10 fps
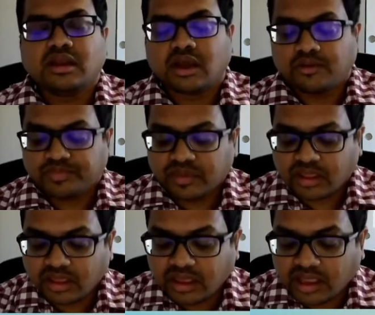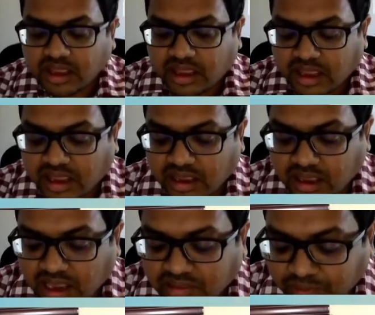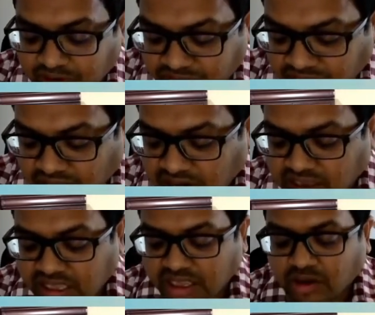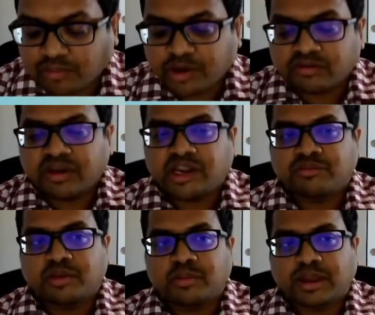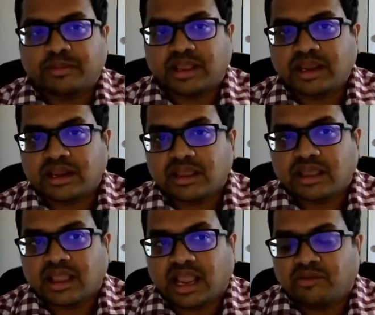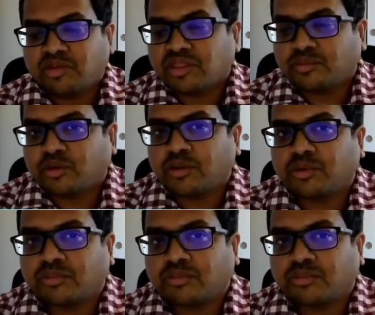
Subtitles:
Now, explanations are a key component of the HTML pipeline, and we support